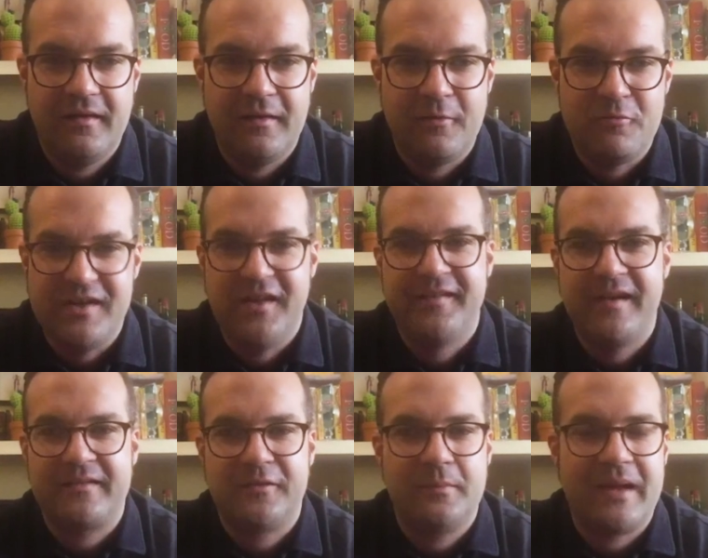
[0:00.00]
a real
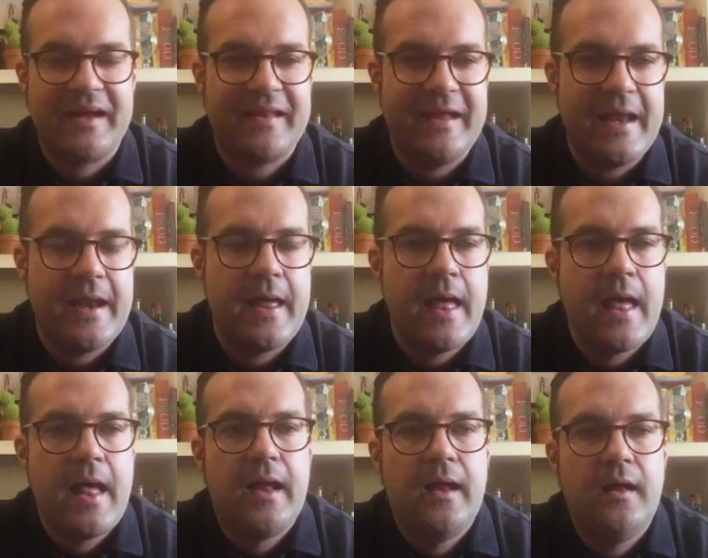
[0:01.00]
doctor back then.
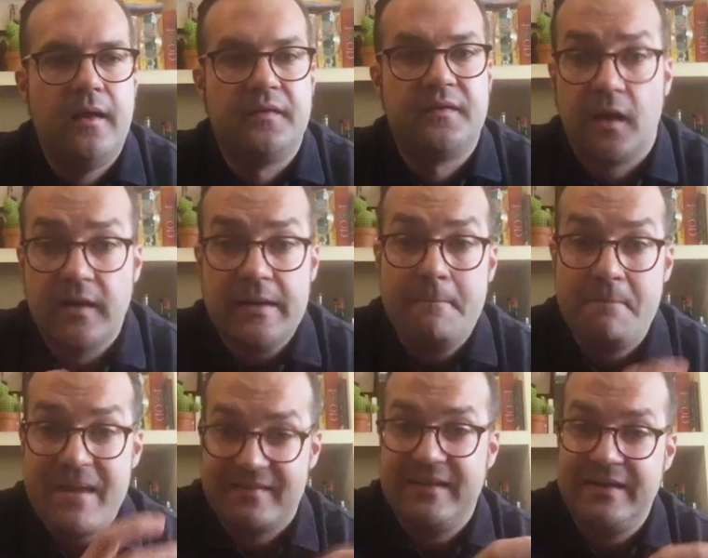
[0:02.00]
Uh, started
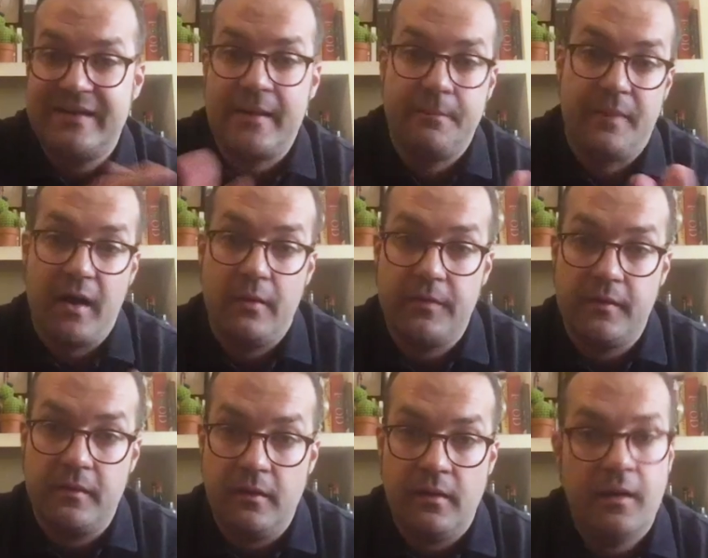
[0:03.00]
mixing that powder
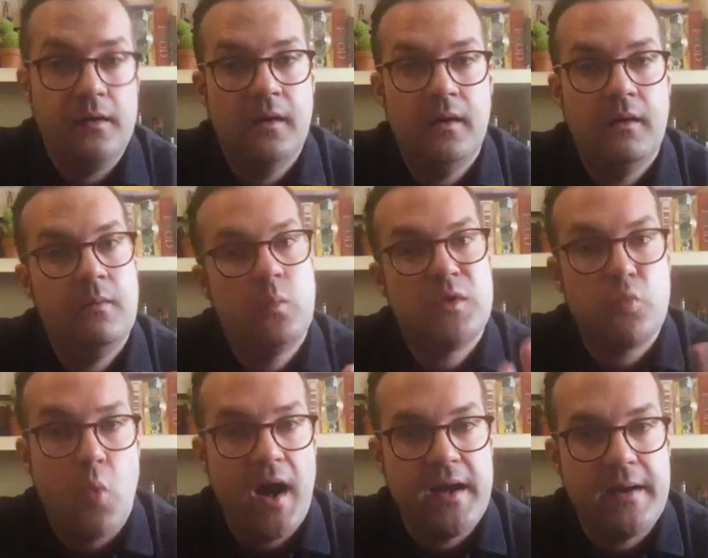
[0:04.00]
uh, with
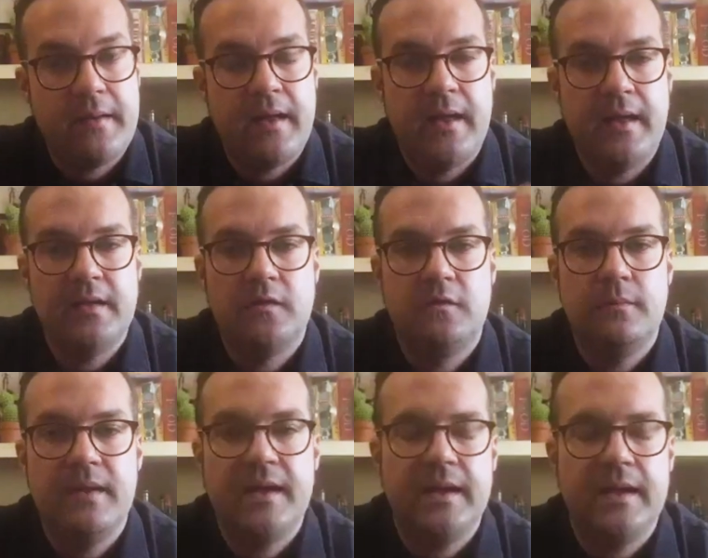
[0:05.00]
wine, and to
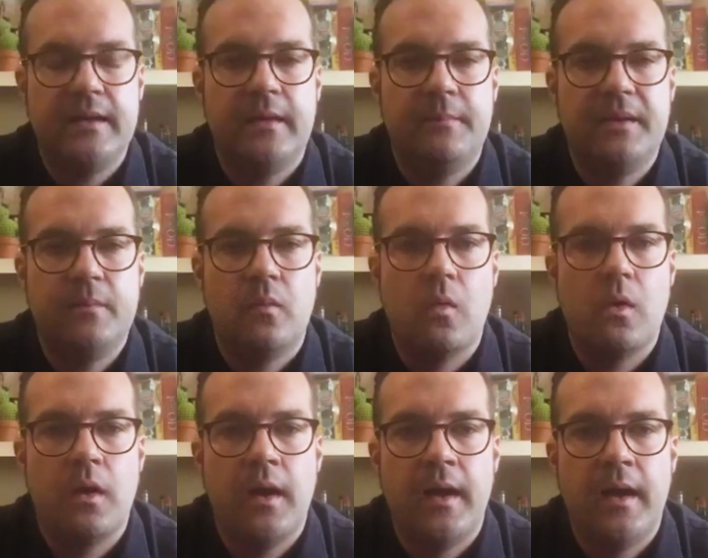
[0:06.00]
make it a bit
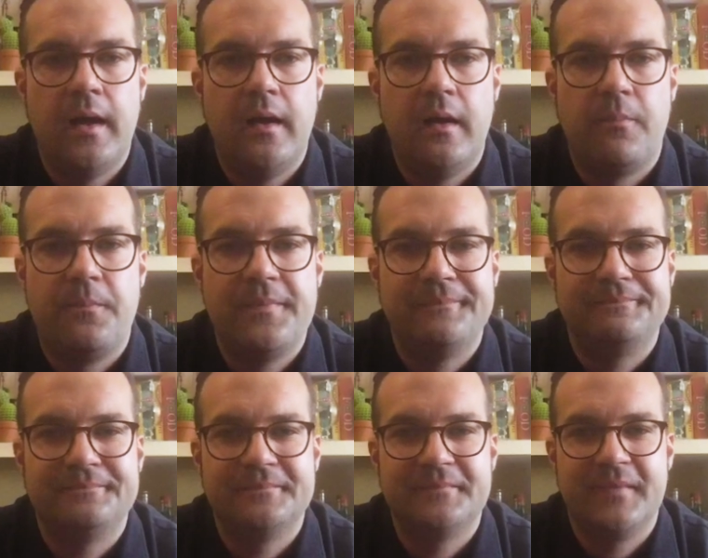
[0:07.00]
more uh,
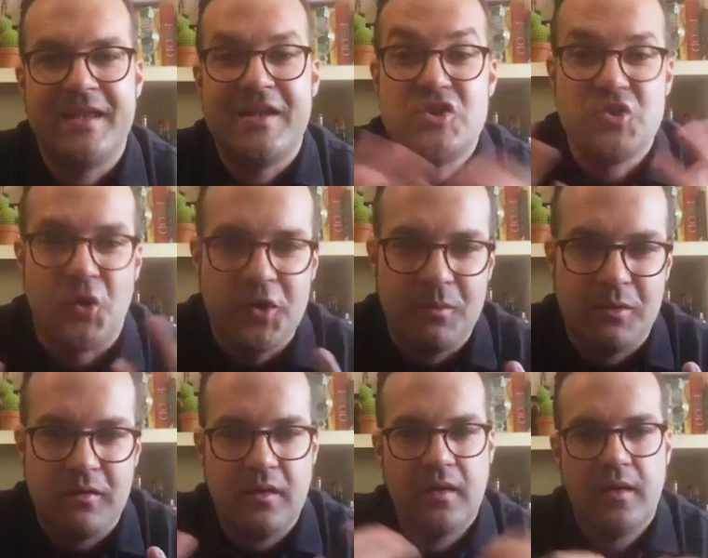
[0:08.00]

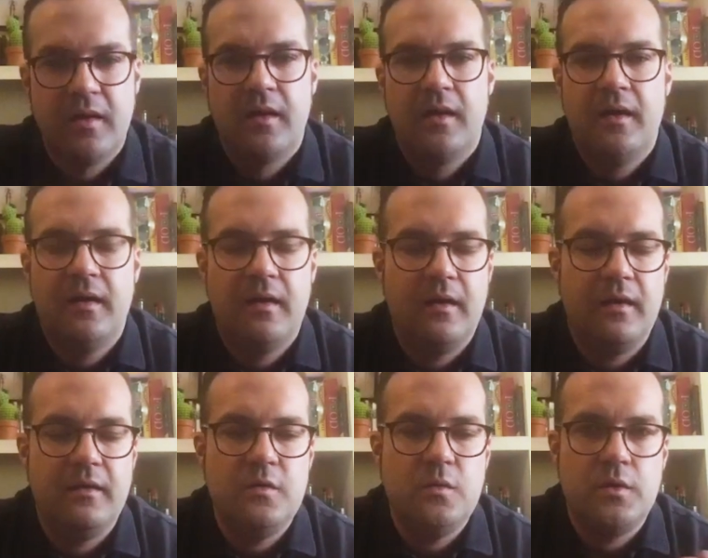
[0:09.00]
enjoyable, uh,
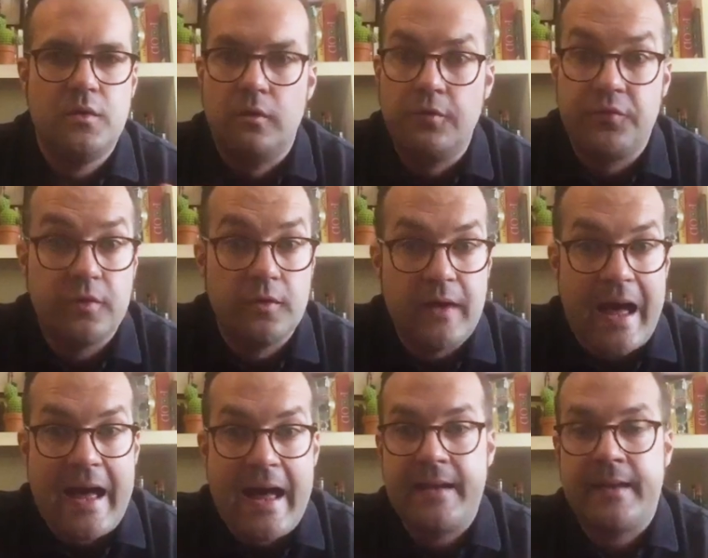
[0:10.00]
you would also
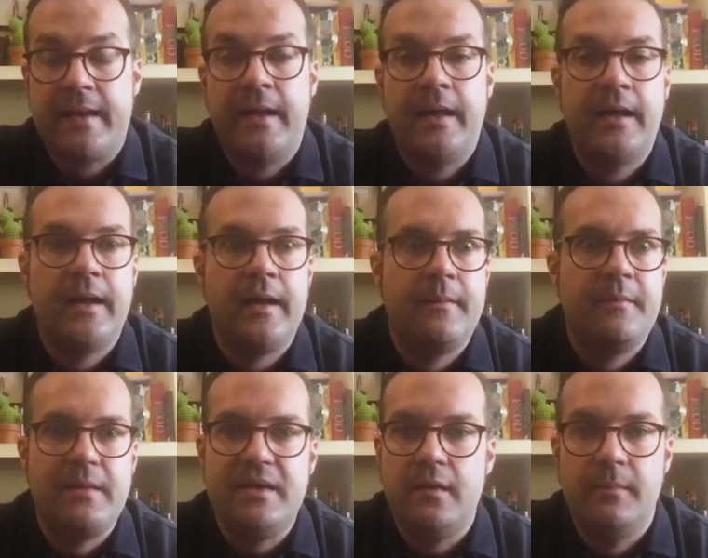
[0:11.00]
add uh,
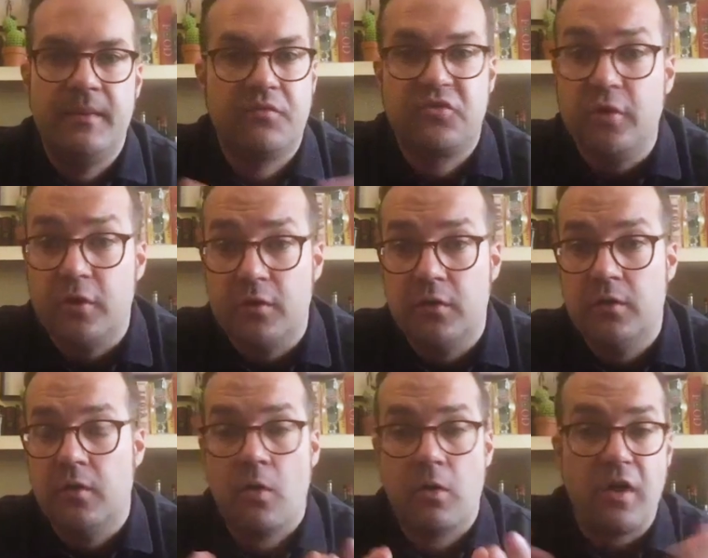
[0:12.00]
maybe a bit of sugar
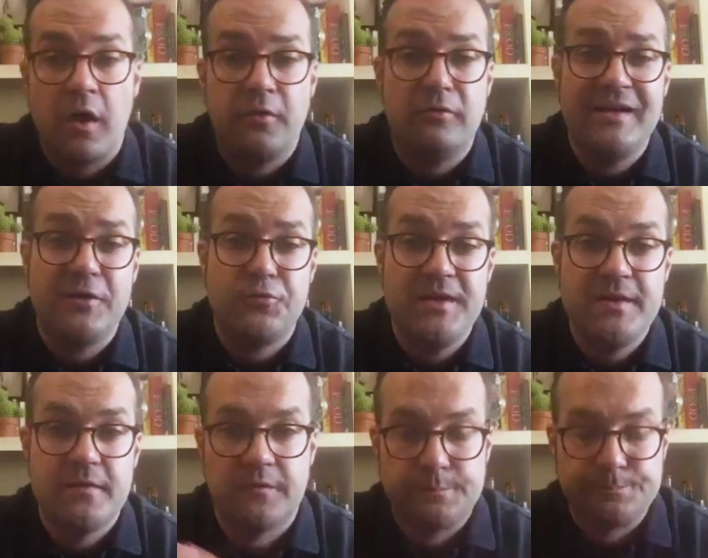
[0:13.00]
or other
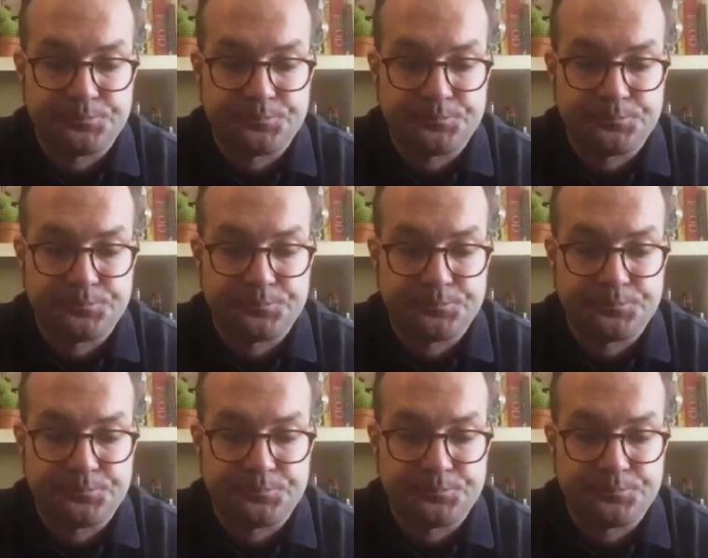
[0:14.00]
ingredients.